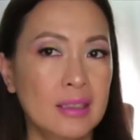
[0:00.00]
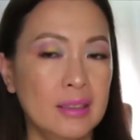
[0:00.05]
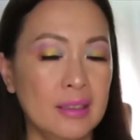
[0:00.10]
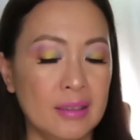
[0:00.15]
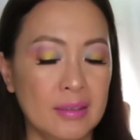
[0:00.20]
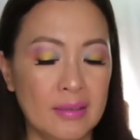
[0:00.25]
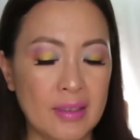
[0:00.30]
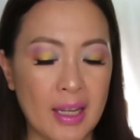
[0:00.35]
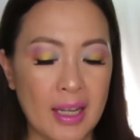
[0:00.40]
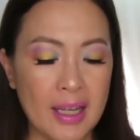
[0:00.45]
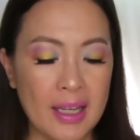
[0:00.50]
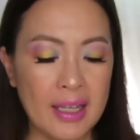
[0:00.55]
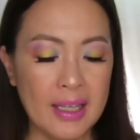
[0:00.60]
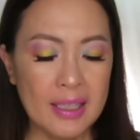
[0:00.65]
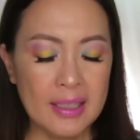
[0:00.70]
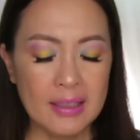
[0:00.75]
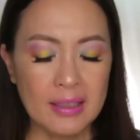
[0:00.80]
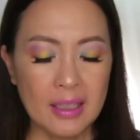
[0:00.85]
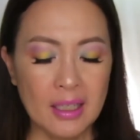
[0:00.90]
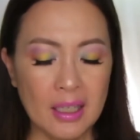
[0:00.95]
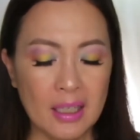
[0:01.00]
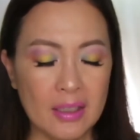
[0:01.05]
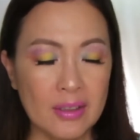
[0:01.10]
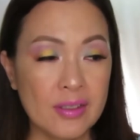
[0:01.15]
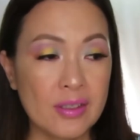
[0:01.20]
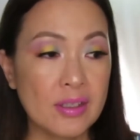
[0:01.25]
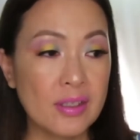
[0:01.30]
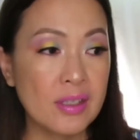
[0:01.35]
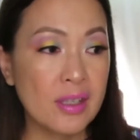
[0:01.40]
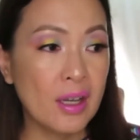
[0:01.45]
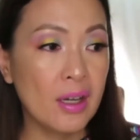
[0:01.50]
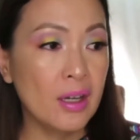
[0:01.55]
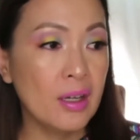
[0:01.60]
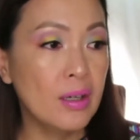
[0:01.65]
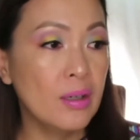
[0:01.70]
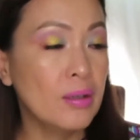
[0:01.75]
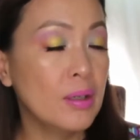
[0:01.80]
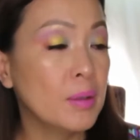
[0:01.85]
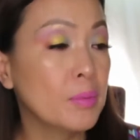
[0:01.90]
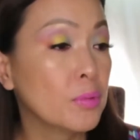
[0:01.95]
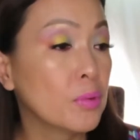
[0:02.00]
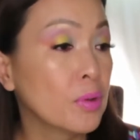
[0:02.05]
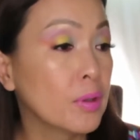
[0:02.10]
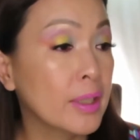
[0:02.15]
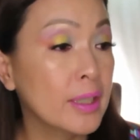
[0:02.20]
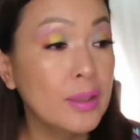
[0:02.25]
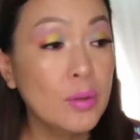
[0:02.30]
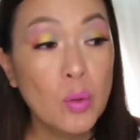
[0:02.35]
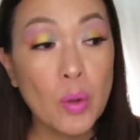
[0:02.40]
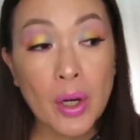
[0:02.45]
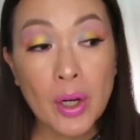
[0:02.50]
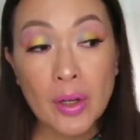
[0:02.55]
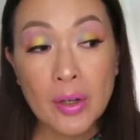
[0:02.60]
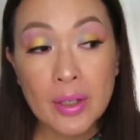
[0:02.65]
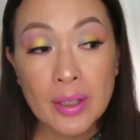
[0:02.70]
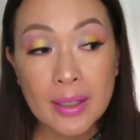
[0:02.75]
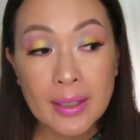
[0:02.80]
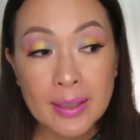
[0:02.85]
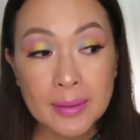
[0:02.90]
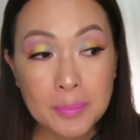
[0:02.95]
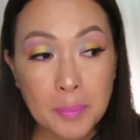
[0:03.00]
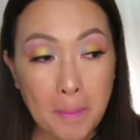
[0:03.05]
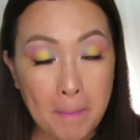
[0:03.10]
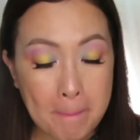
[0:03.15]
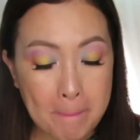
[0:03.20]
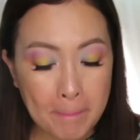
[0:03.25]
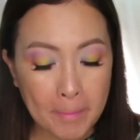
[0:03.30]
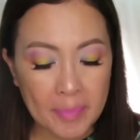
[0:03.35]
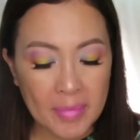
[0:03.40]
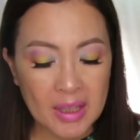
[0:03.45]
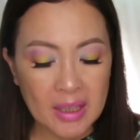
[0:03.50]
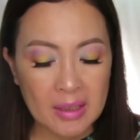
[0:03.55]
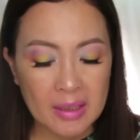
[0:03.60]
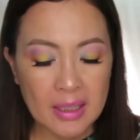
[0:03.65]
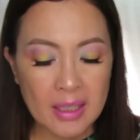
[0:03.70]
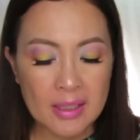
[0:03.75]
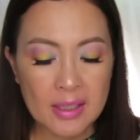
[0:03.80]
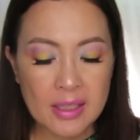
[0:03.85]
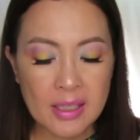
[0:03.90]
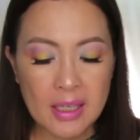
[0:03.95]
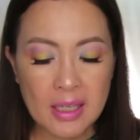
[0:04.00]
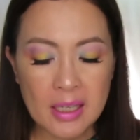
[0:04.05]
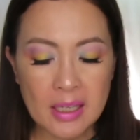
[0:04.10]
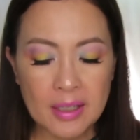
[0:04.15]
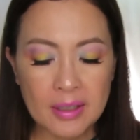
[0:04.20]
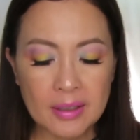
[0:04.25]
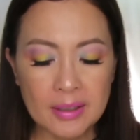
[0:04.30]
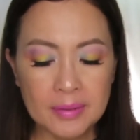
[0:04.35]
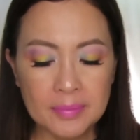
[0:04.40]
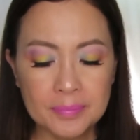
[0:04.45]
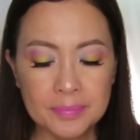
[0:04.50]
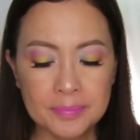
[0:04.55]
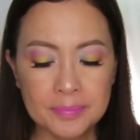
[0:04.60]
Alright, so I'm already wearing it. It's here.